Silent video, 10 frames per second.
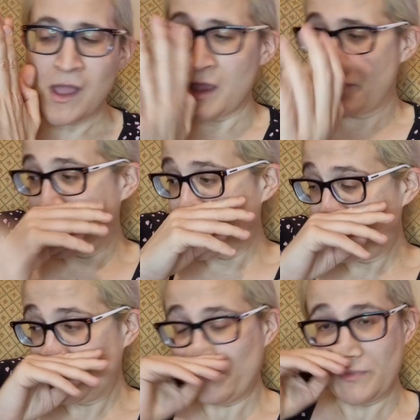And
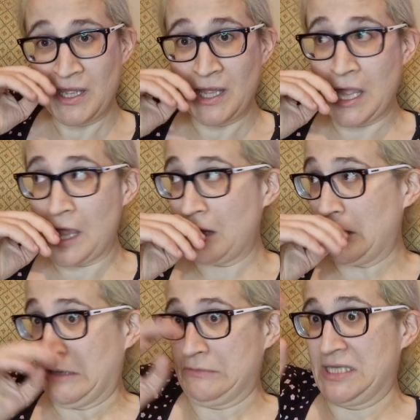then I, uh,
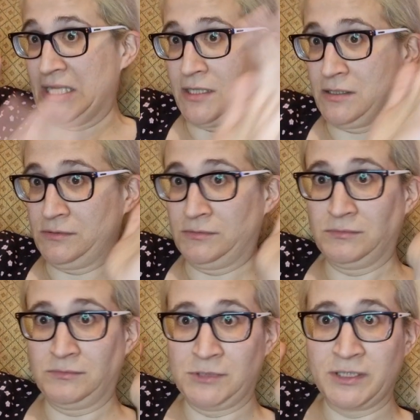I was like,
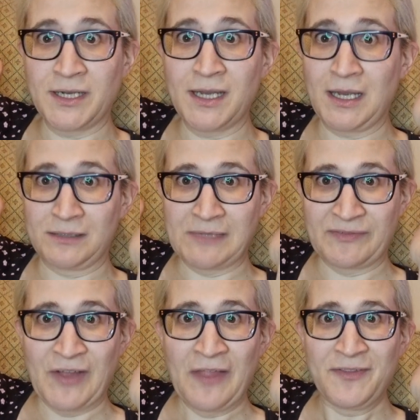okay, I,
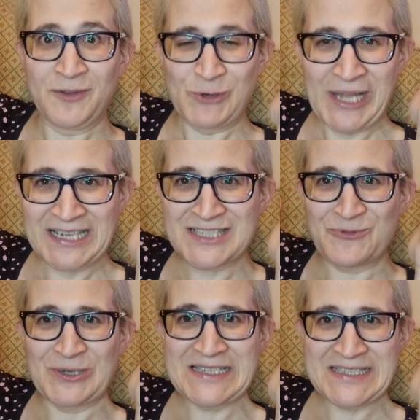have done the relax
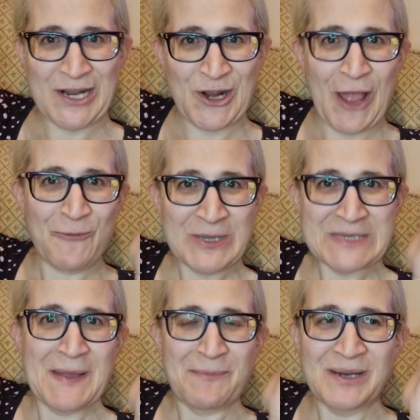and release. Now, God,
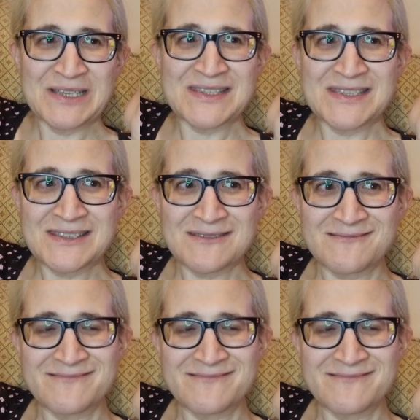where's my bus?